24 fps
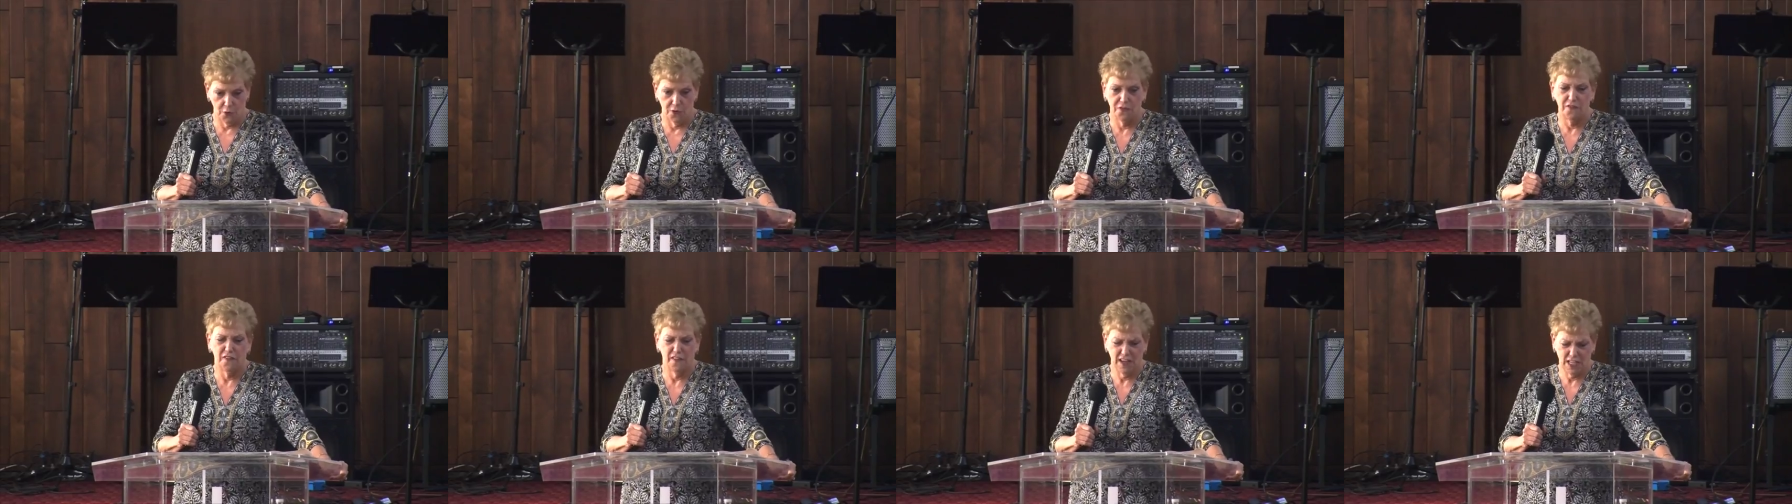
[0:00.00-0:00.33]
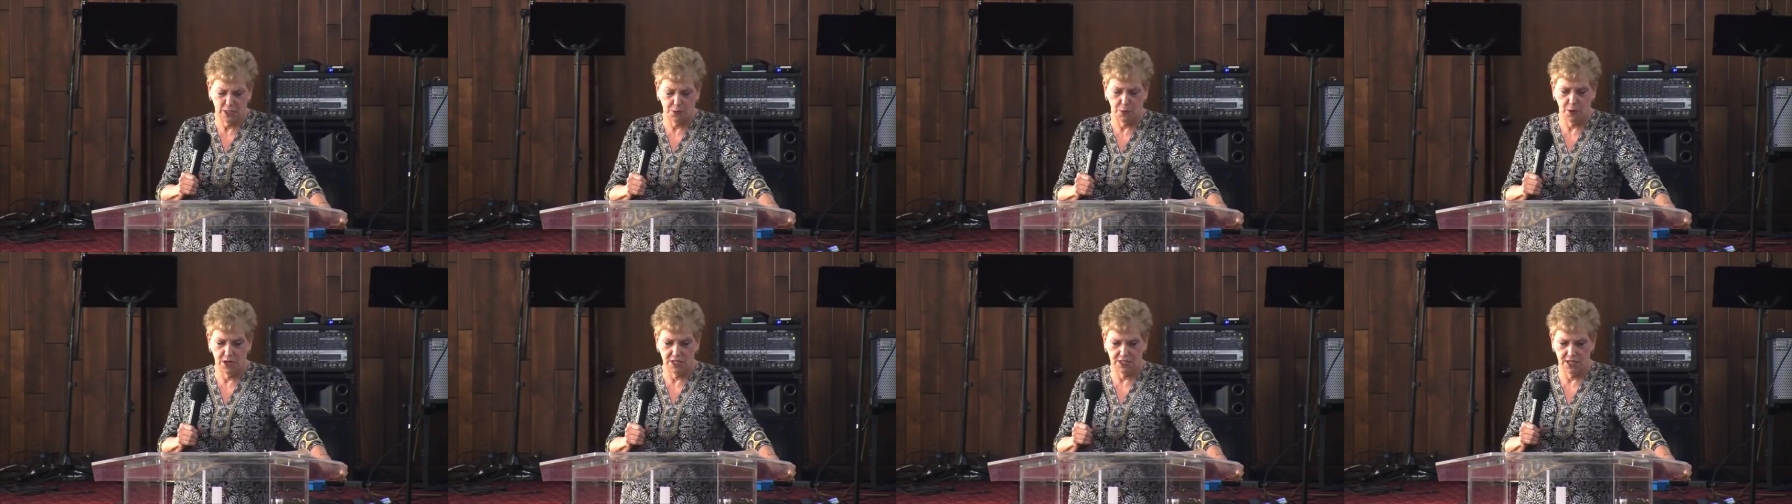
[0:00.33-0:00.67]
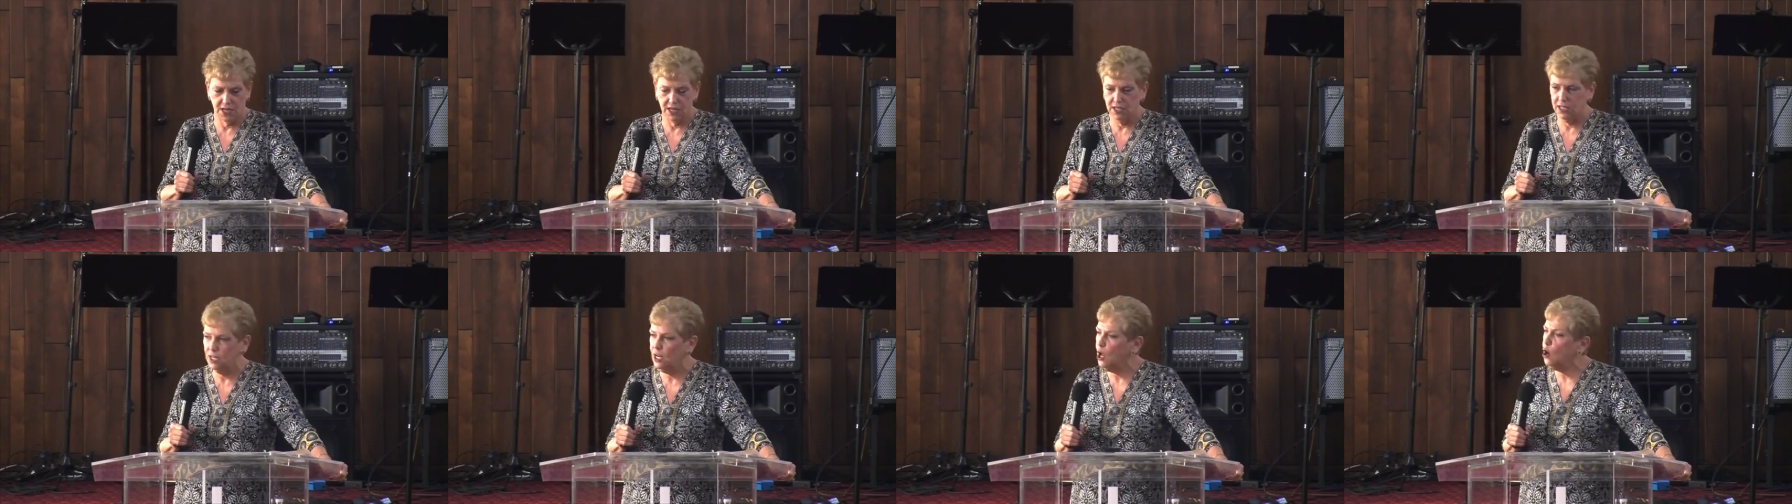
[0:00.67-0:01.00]
or the vice
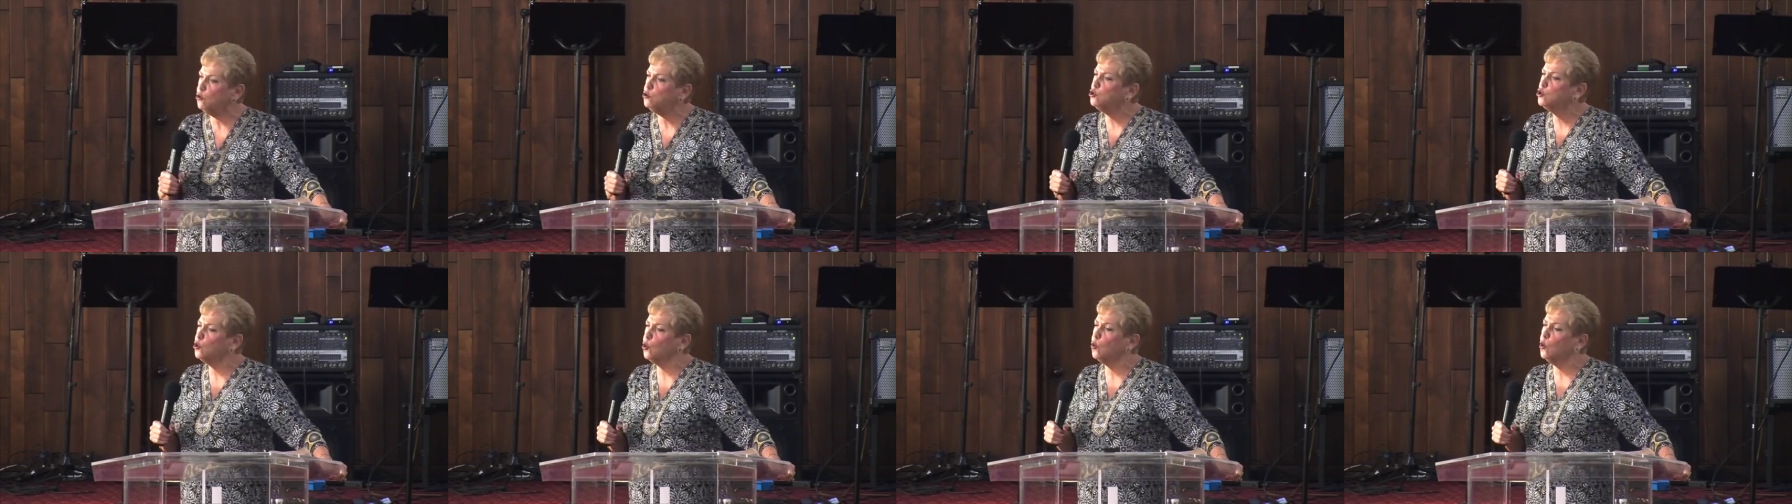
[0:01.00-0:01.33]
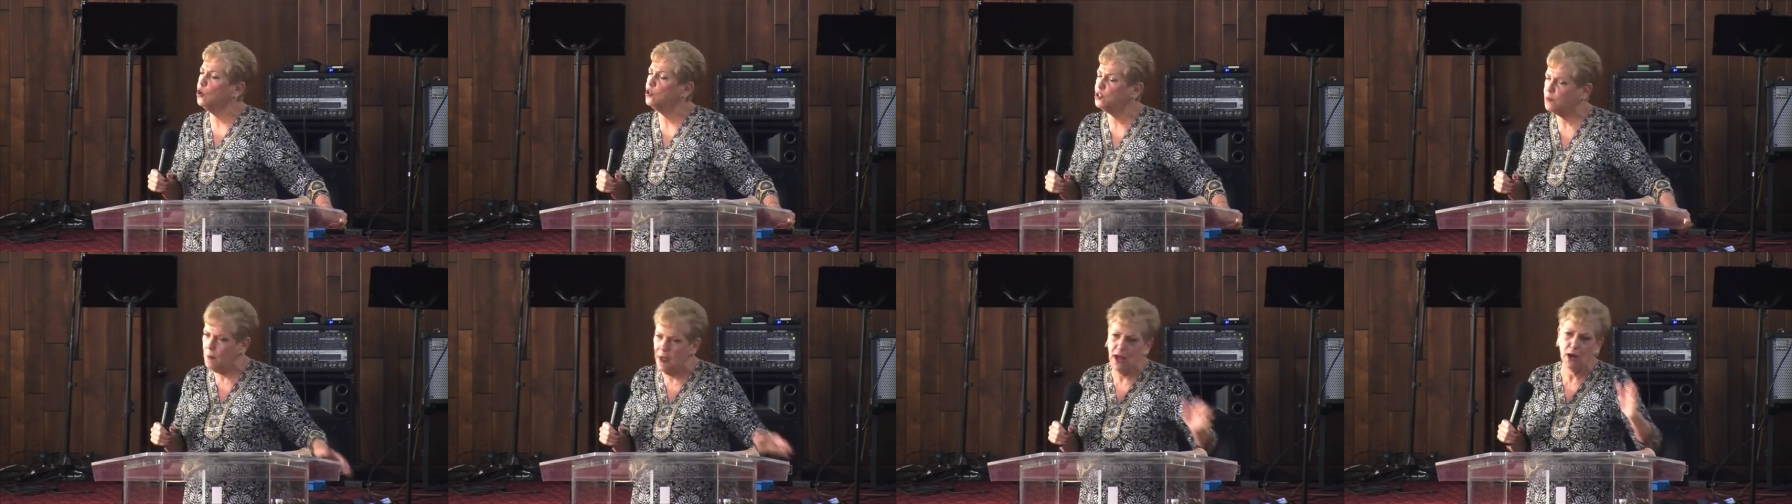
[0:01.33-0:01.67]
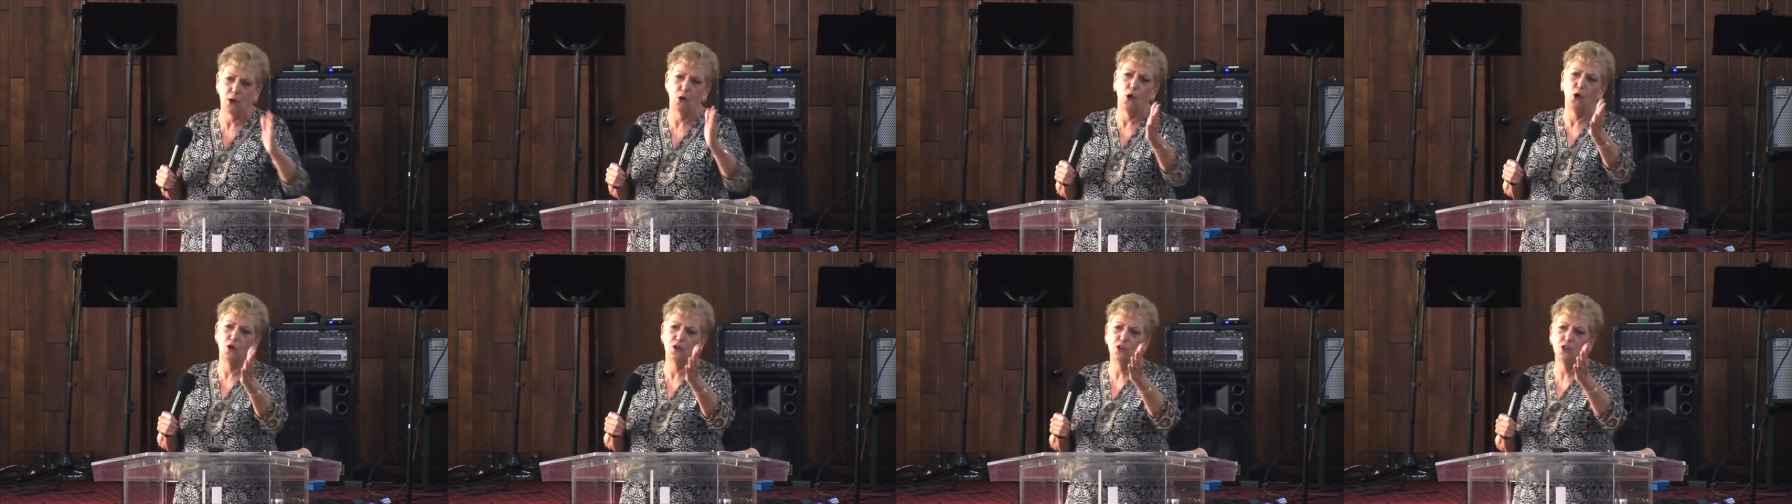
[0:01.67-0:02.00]
president, you know, George, may I
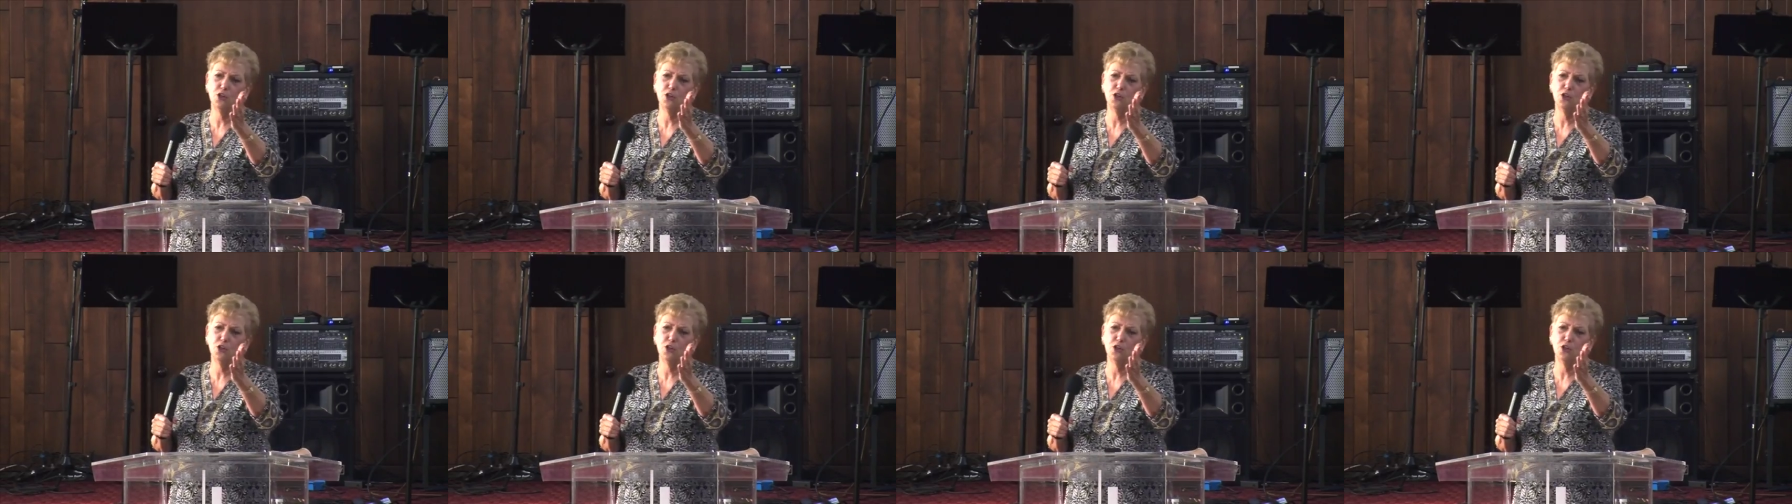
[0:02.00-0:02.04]
call